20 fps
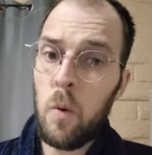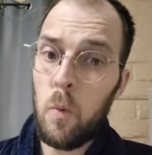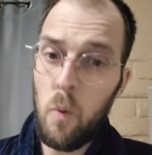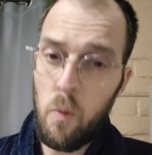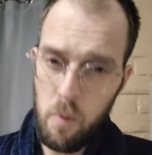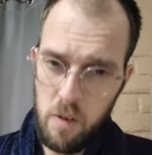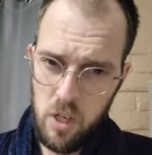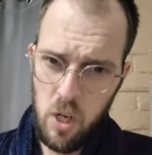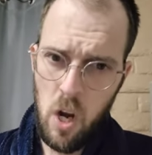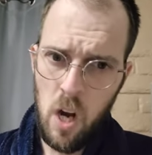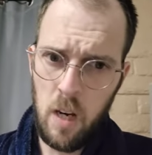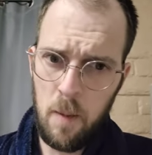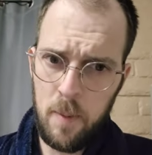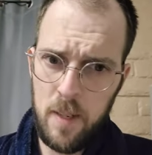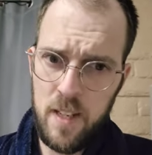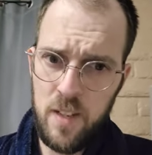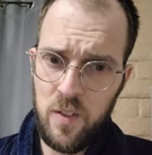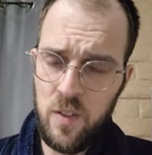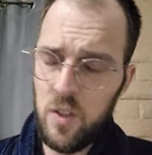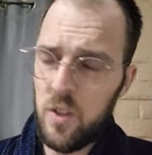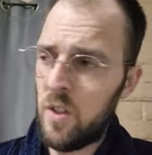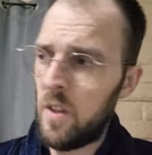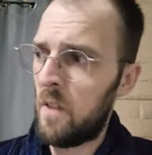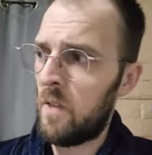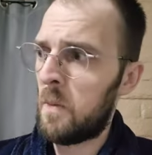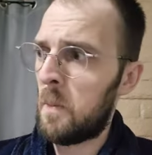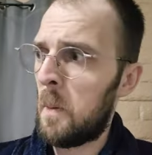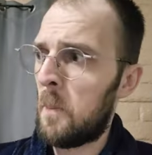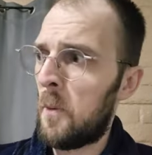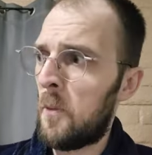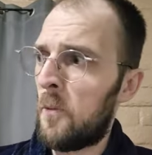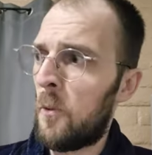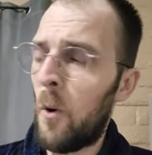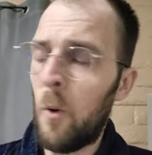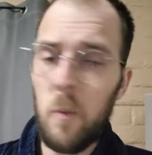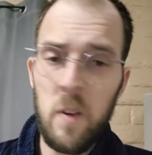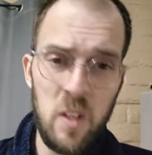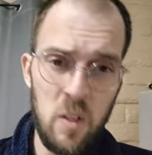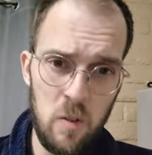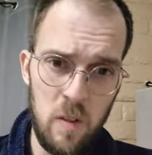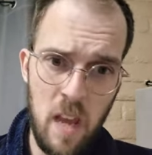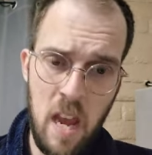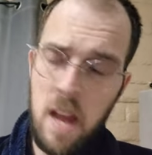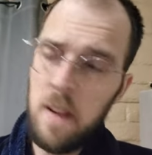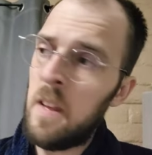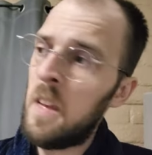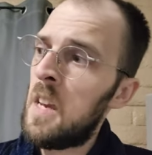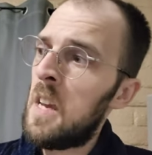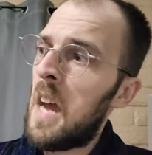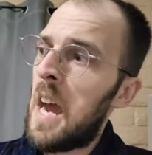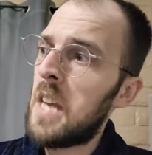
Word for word: when we talk about Easy Shift, but before we do that,